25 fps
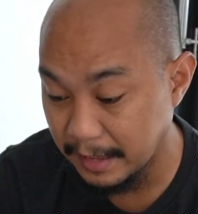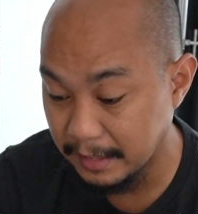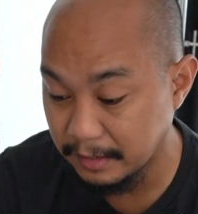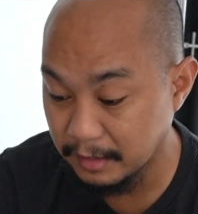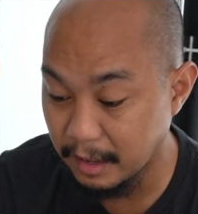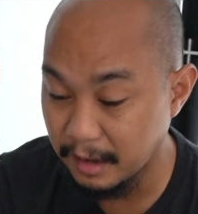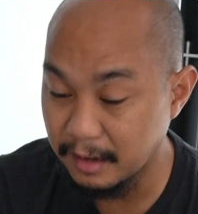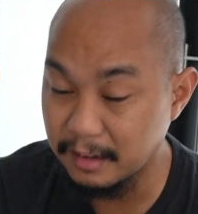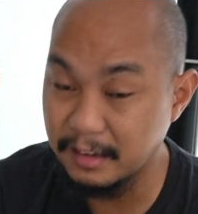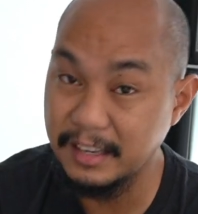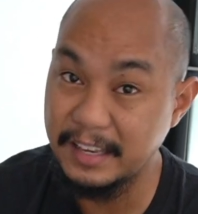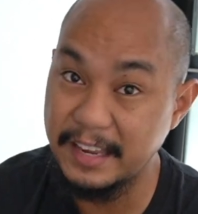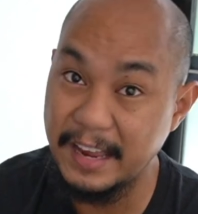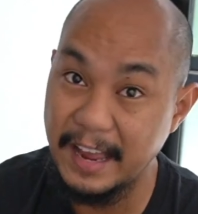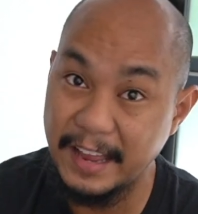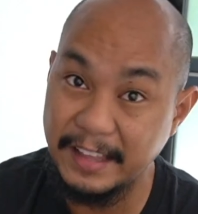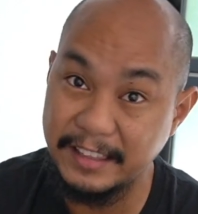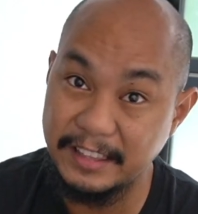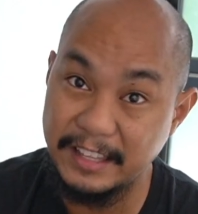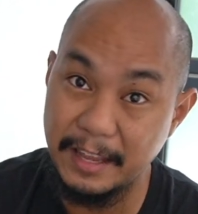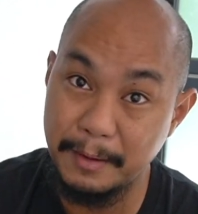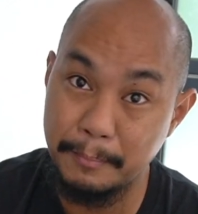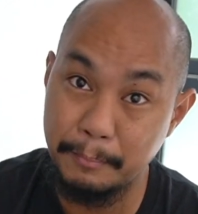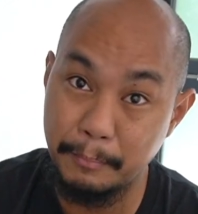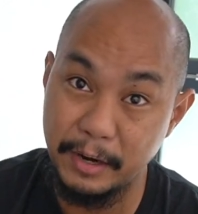luckily, I
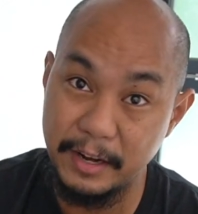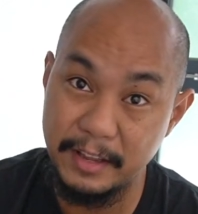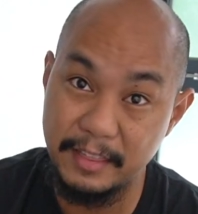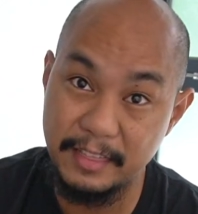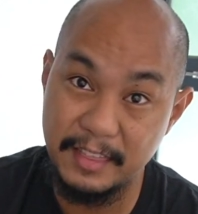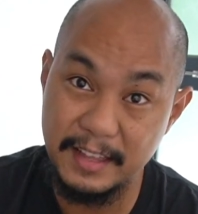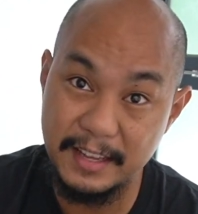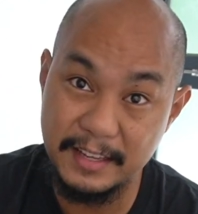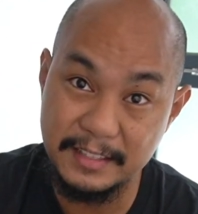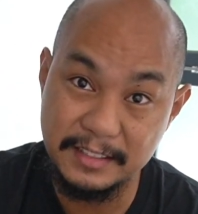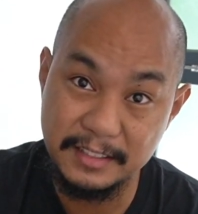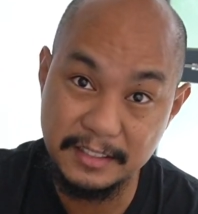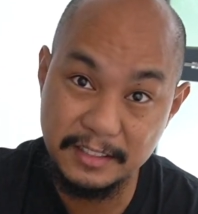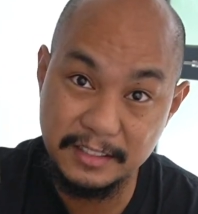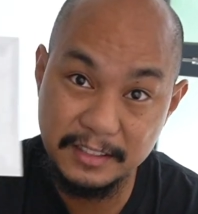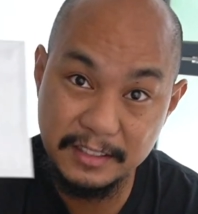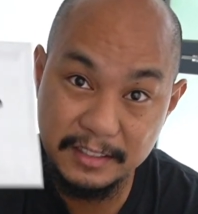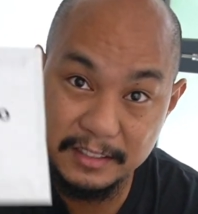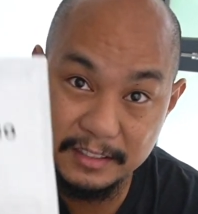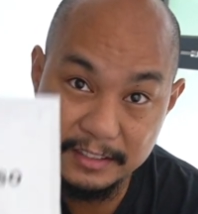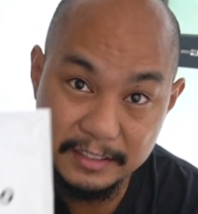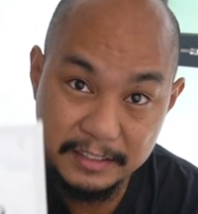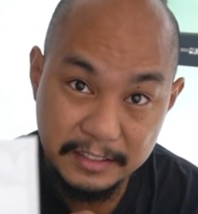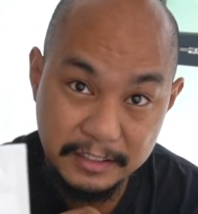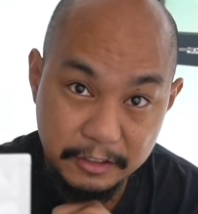did bring this
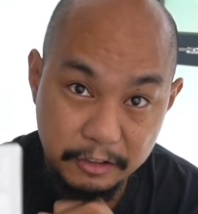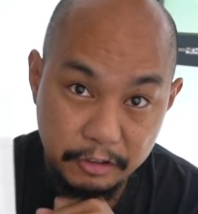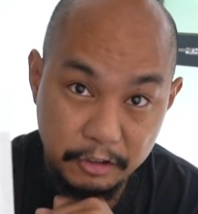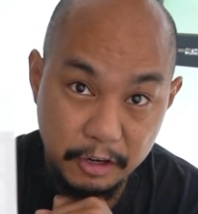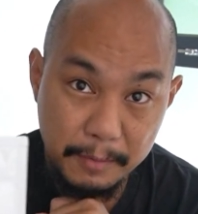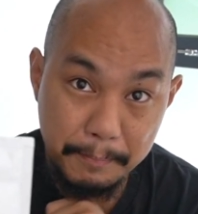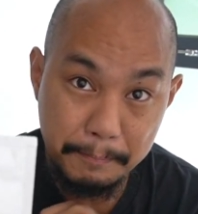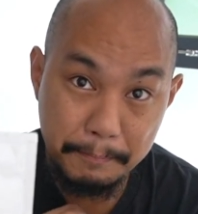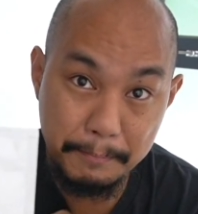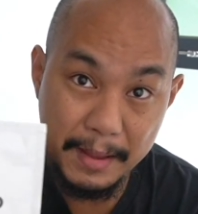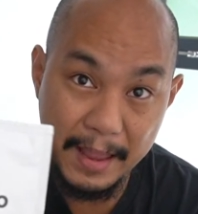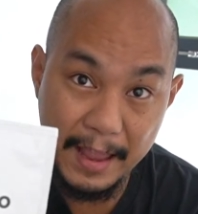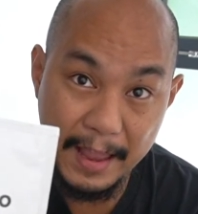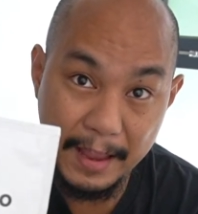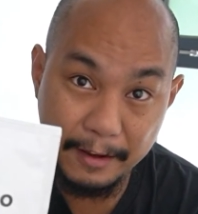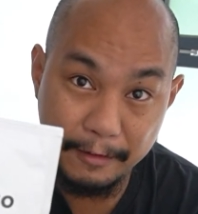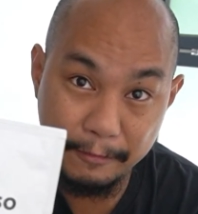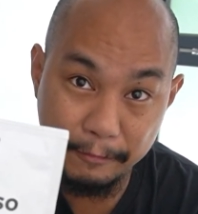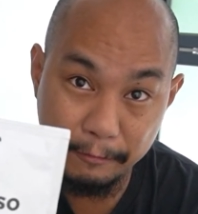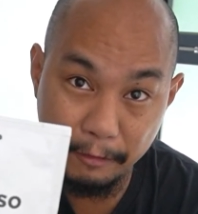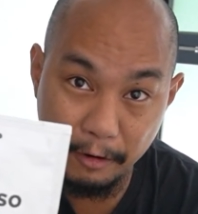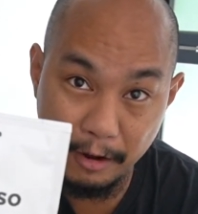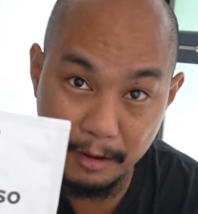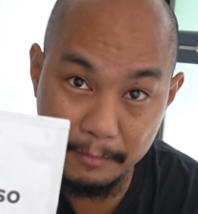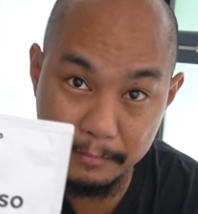drip bag
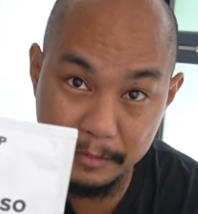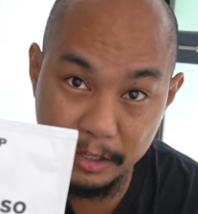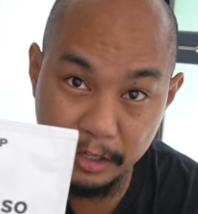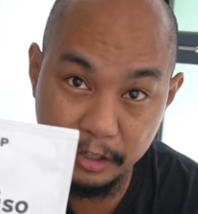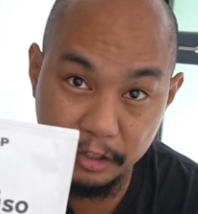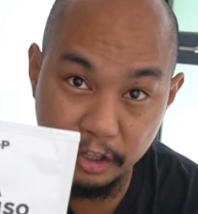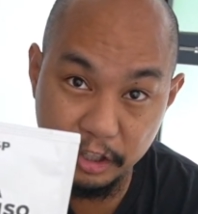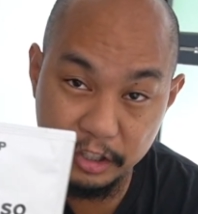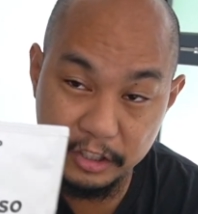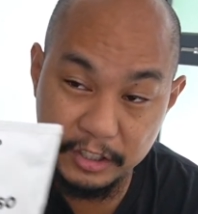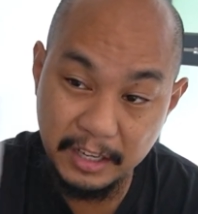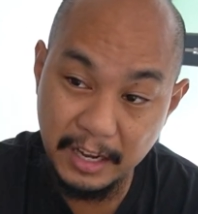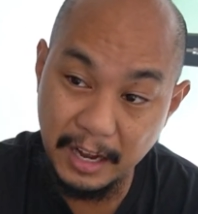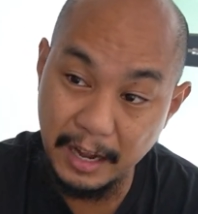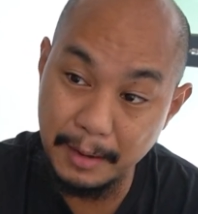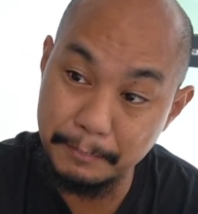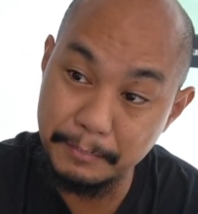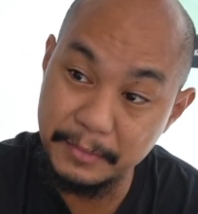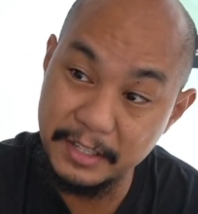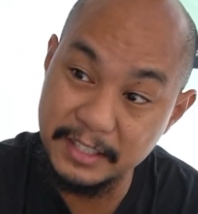from the Good Cup.